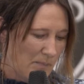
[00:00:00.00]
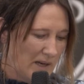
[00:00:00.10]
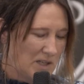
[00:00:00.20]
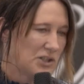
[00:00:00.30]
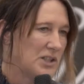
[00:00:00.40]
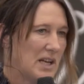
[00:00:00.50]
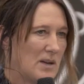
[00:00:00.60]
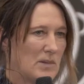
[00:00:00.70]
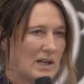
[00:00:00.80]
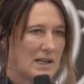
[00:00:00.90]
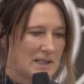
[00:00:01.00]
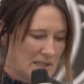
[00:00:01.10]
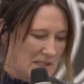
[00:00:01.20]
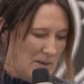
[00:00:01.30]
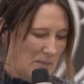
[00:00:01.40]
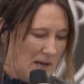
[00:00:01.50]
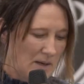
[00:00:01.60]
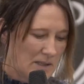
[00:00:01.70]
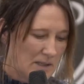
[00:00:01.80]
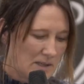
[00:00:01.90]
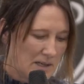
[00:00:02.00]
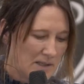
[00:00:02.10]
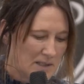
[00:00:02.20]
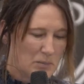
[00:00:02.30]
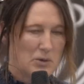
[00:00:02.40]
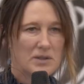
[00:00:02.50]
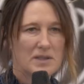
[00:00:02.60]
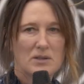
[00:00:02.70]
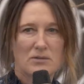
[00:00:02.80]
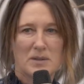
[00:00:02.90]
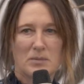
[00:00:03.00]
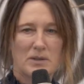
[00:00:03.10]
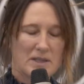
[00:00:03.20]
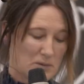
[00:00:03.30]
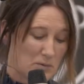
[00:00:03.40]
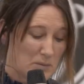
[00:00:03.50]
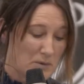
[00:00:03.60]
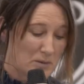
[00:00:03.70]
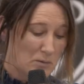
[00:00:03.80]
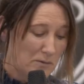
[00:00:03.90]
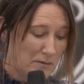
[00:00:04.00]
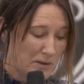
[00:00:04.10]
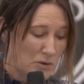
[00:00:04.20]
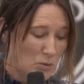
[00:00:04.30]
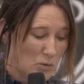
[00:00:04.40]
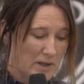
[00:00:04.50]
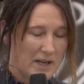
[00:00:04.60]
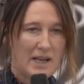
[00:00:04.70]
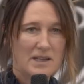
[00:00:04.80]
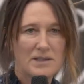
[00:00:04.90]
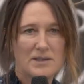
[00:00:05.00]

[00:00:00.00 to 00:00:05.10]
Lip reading: Each team elects a team captain, and this person is responsible for the draw and